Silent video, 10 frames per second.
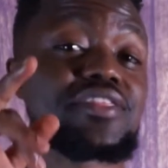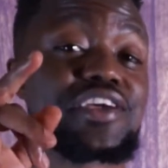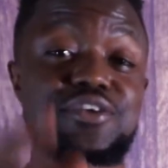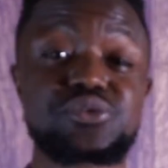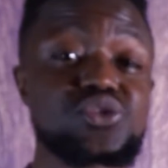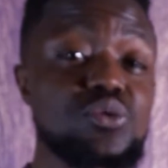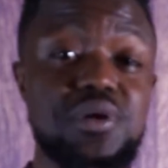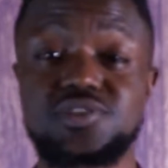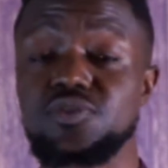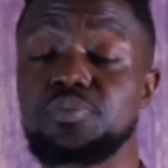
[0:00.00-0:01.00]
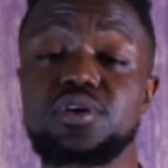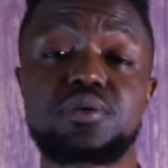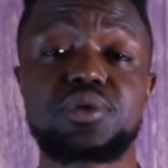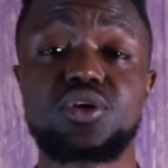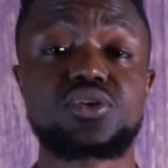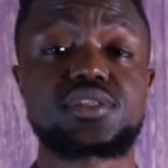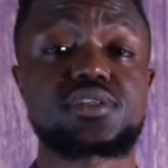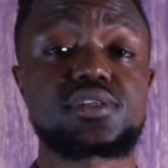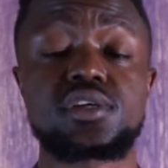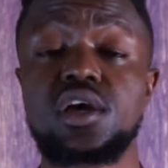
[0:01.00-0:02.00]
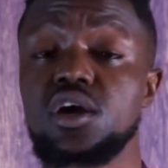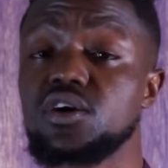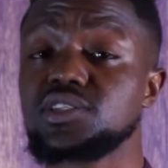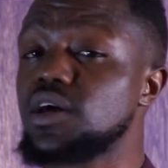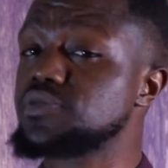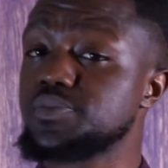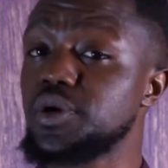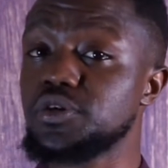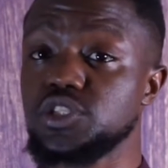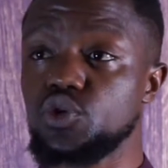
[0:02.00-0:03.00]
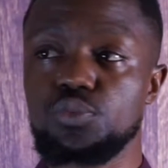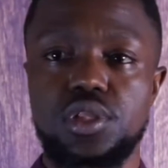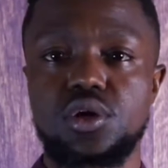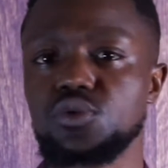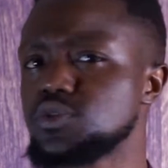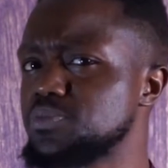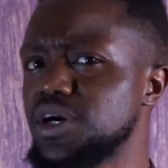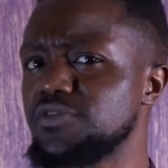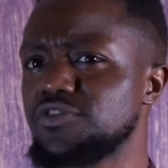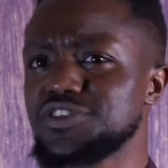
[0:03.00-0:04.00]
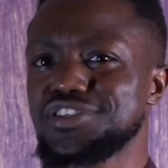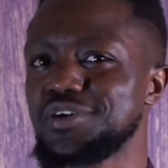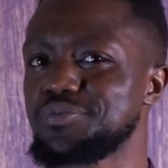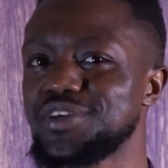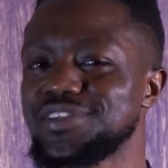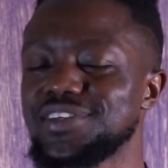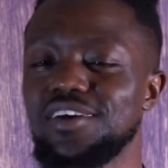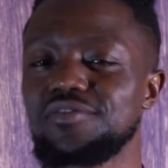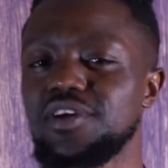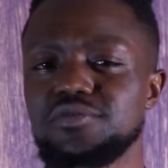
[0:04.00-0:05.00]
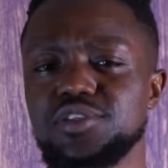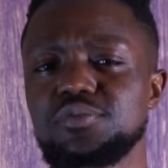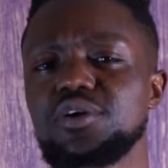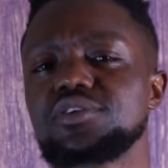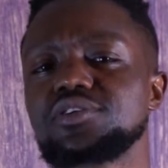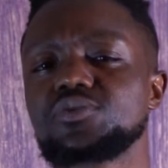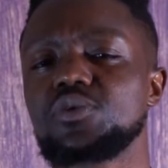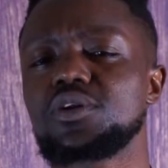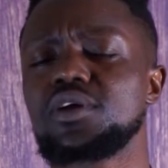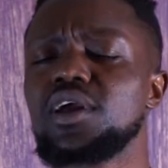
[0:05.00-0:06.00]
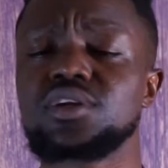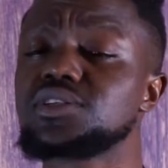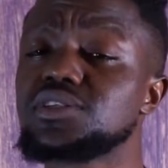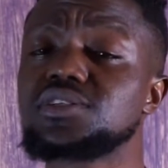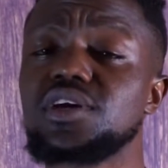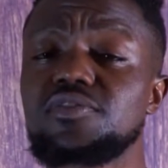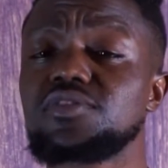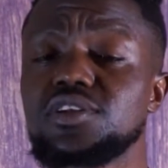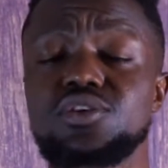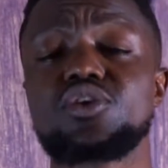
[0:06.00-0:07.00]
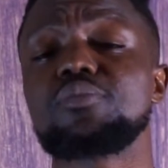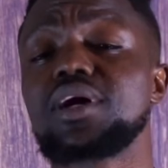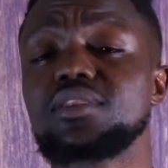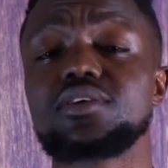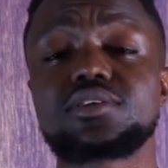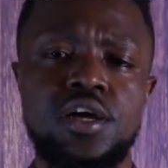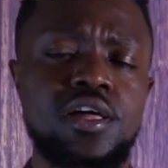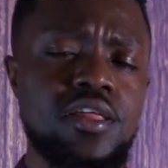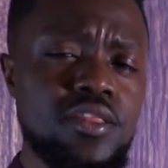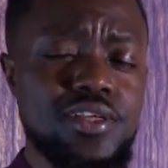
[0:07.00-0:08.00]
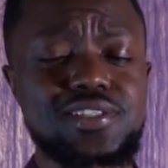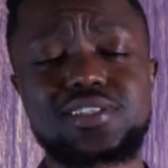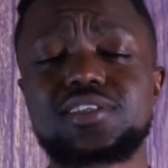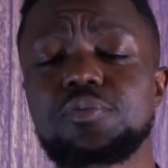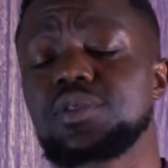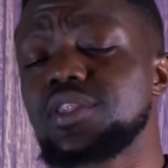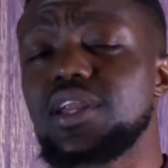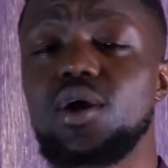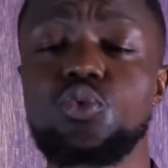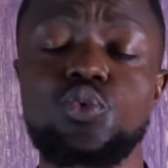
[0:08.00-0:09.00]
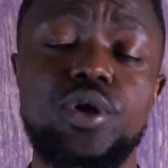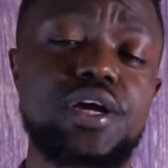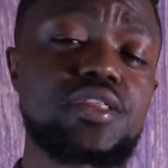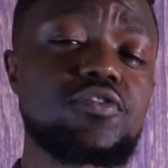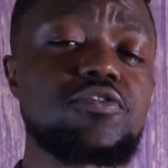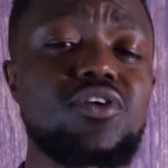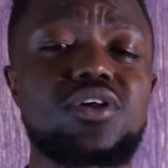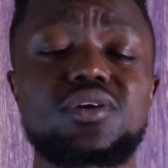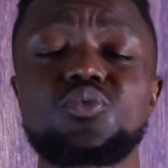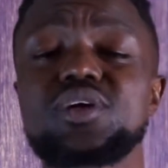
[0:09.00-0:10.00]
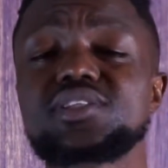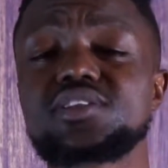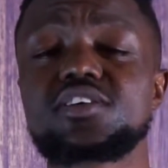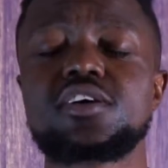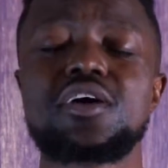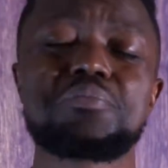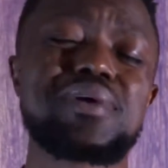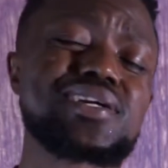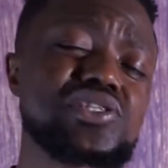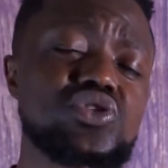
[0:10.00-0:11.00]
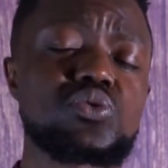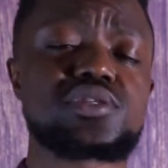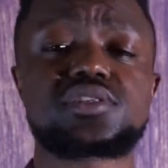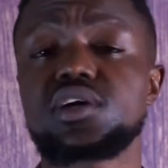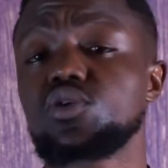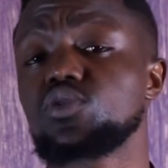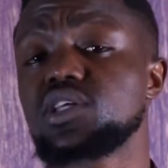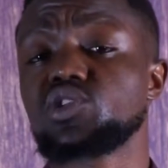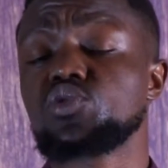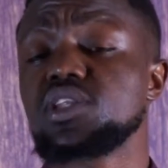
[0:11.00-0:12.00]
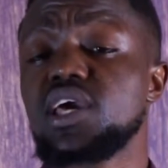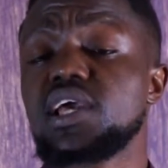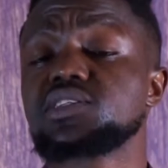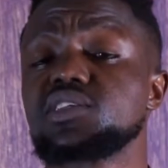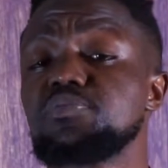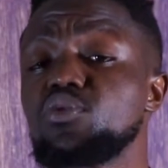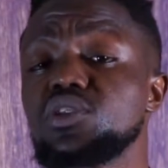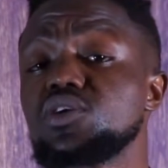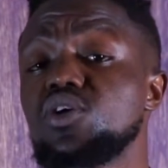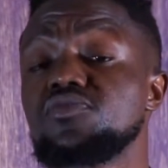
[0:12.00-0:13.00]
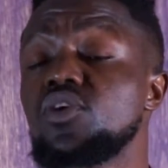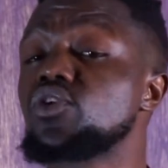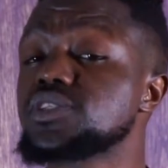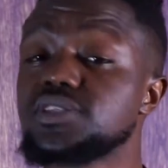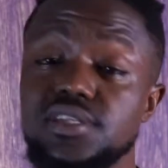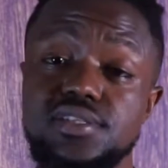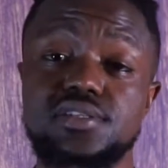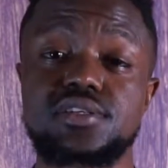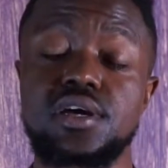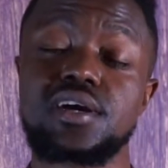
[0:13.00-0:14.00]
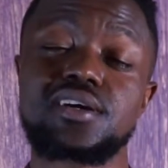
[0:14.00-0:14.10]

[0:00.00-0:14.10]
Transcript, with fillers: thank you so much for putting me onto this because I've smelled Jo Malone's, but for some reason I've never smelled this one. This is definitely on my list. This is something that I would wear in the fall and winter, but it's so subtle that you can actually pull it off all season.